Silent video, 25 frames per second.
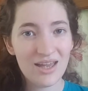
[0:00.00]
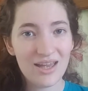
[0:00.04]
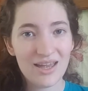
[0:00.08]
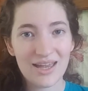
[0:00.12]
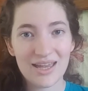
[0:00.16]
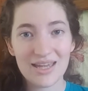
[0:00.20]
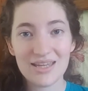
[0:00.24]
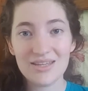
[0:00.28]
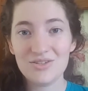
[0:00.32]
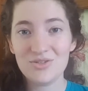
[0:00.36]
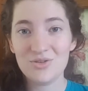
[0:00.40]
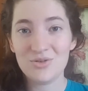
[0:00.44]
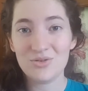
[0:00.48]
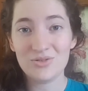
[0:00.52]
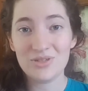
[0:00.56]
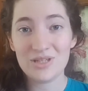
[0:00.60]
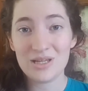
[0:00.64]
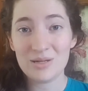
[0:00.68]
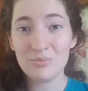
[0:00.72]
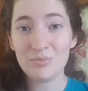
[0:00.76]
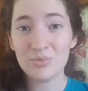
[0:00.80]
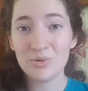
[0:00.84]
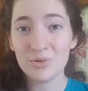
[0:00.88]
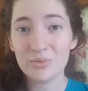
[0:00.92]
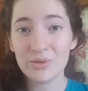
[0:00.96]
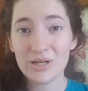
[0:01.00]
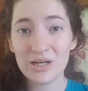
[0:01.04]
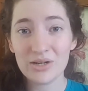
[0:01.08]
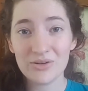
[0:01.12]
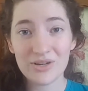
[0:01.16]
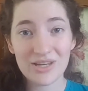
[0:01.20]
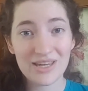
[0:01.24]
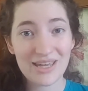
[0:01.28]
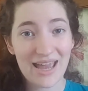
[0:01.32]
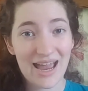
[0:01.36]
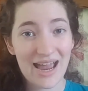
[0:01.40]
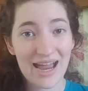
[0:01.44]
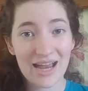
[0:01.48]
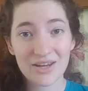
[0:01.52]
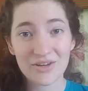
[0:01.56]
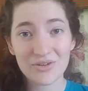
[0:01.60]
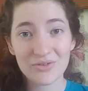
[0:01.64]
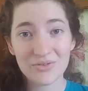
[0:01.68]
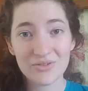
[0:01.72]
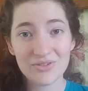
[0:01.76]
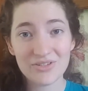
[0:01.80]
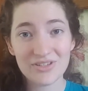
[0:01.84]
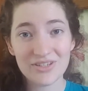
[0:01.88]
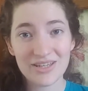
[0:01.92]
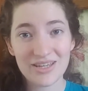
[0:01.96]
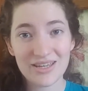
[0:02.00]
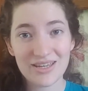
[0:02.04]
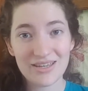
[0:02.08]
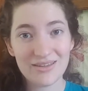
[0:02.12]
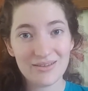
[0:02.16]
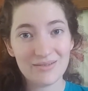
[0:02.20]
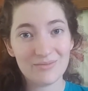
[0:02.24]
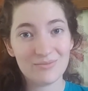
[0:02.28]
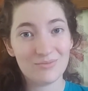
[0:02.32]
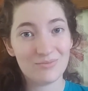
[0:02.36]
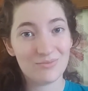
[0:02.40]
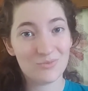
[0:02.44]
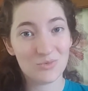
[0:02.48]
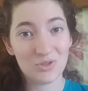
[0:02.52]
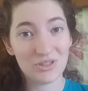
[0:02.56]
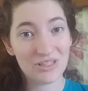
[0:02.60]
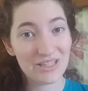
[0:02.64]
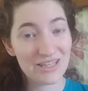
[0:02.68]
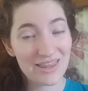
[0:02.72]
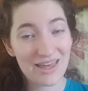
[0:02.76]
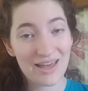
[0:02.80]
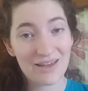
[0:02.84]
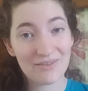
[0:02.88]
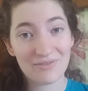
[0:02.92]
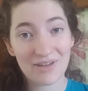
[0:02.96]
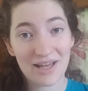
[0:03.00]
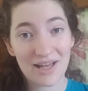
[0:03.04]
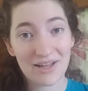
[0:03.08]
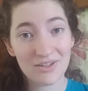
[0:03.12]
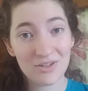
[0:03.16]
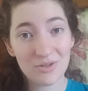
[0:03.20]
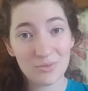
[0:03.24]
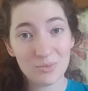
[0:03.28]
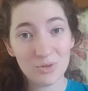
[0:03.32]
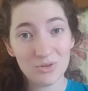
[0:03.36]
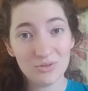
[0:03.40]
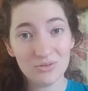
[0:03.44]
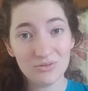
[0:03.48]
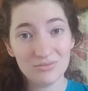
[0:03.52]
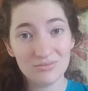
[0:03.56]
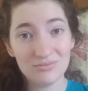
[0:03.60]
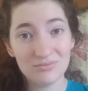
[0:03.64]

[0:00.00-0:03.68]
Is your temporary accuracy really that valuable?